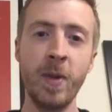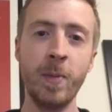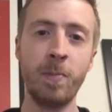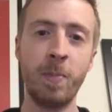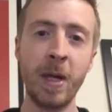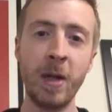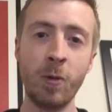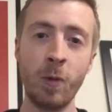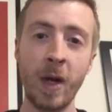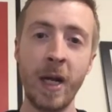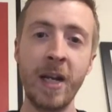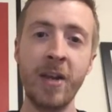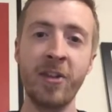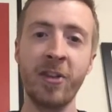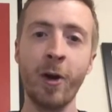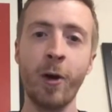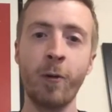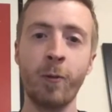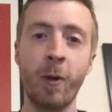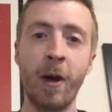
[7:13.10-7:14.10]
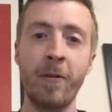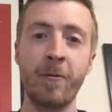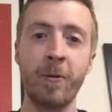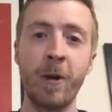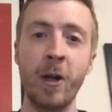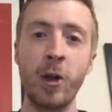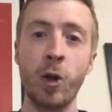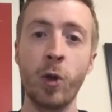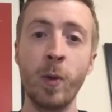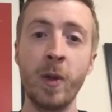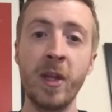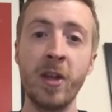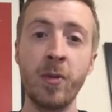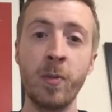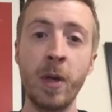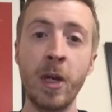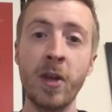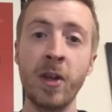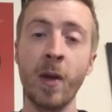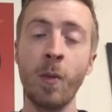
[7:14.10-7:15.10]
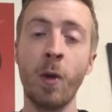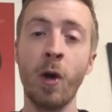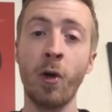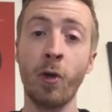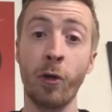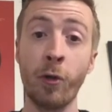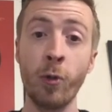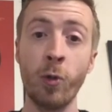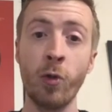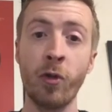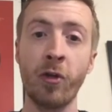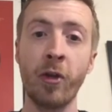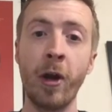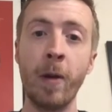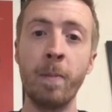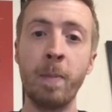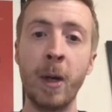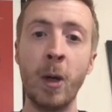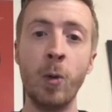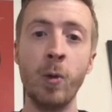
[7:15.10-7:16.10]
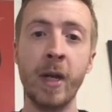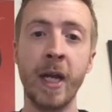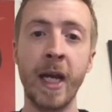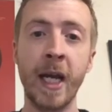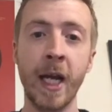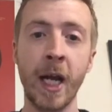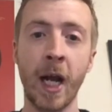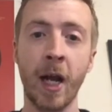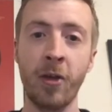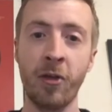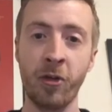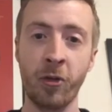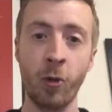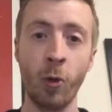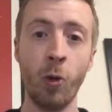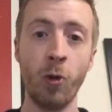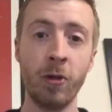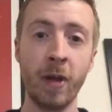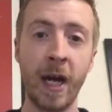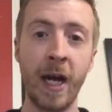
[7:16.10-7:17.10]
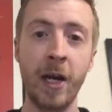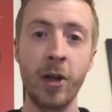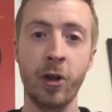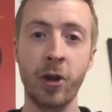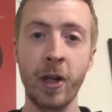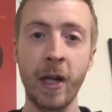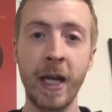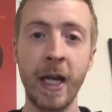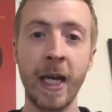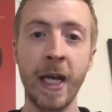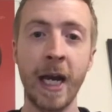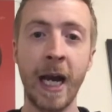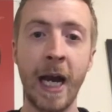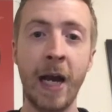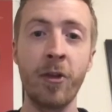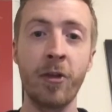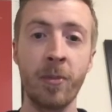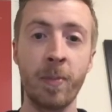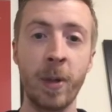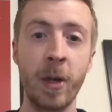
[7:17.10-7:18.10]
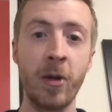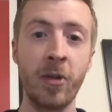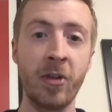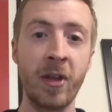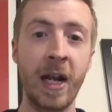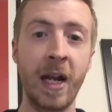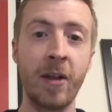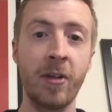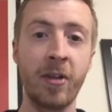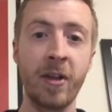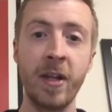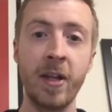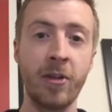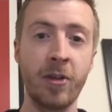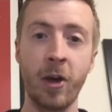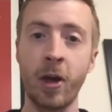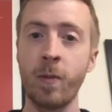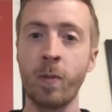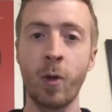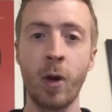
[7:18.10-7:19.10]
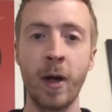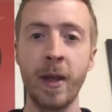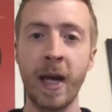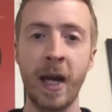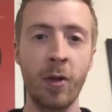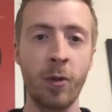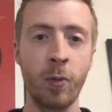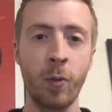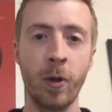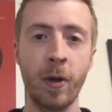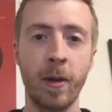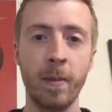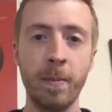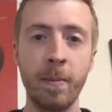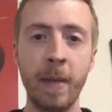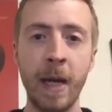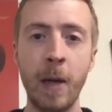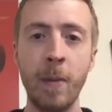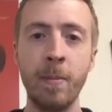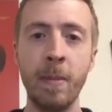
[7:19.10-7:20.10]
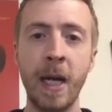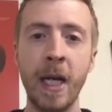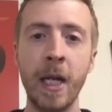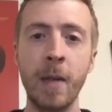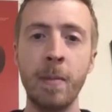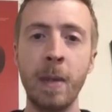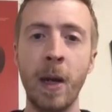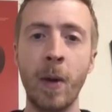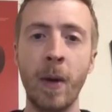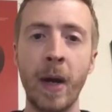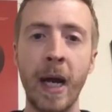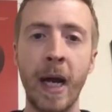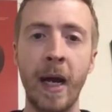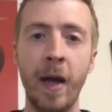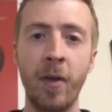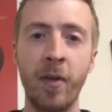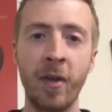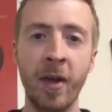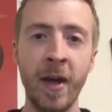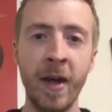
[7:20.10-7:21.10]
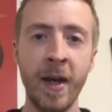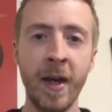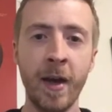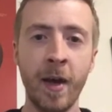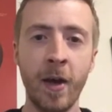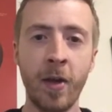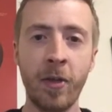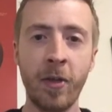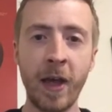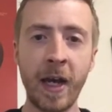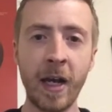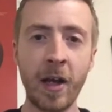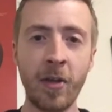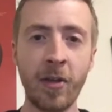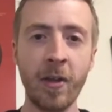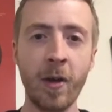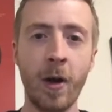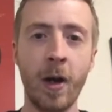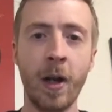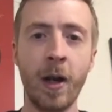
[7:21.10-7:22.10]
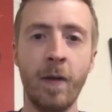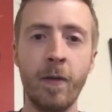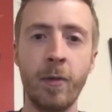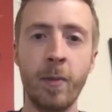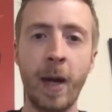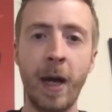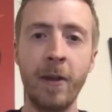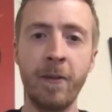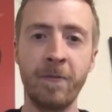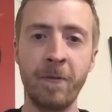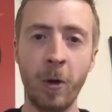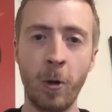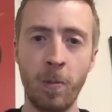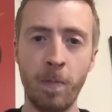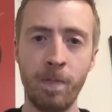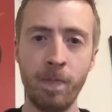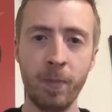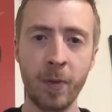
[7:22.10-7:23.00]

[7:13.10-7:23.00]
be really self-referential with his music, whilst also building a score that actually has a personality in its own right. That's one of the many myriad things I loved about the film.